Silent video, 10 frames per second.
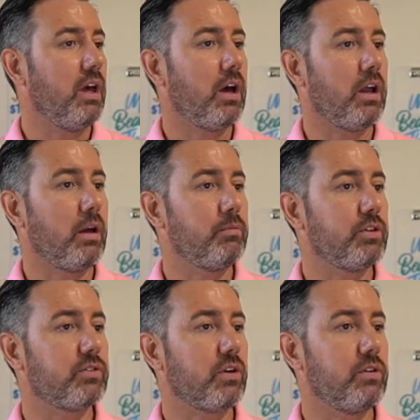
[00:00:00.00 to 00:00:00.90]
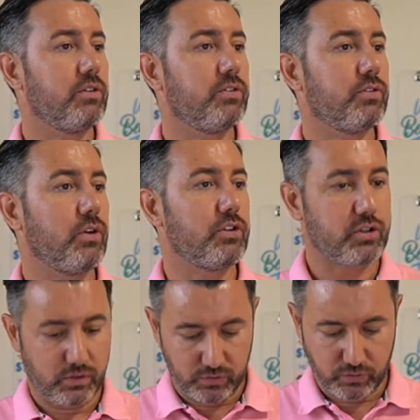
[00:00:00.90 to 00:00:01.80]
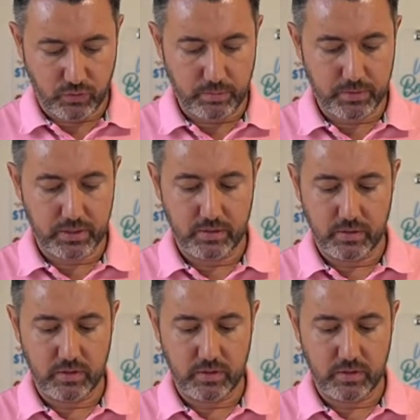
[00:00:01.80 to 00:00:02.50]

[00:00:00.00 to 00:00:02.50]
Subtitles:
and I'm just going to search script,